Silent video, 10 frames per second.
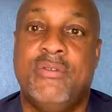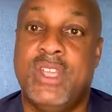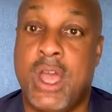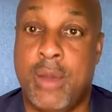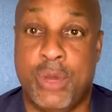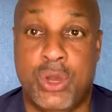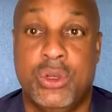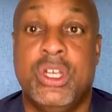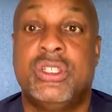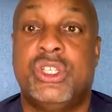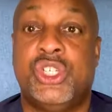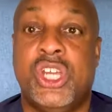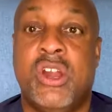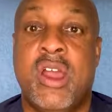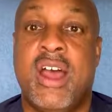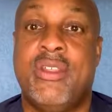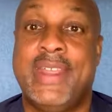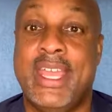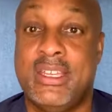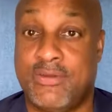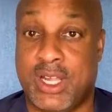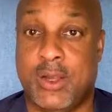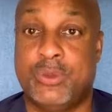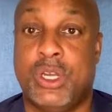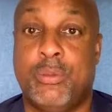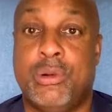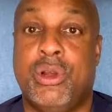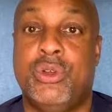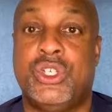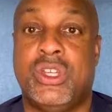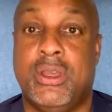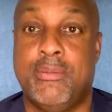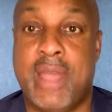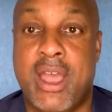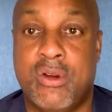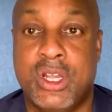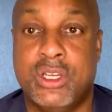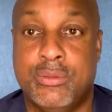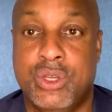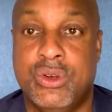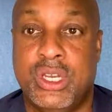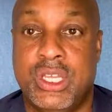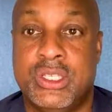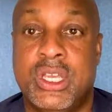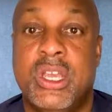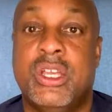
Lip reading: Viamo, to share how they developed an approach to empowering communities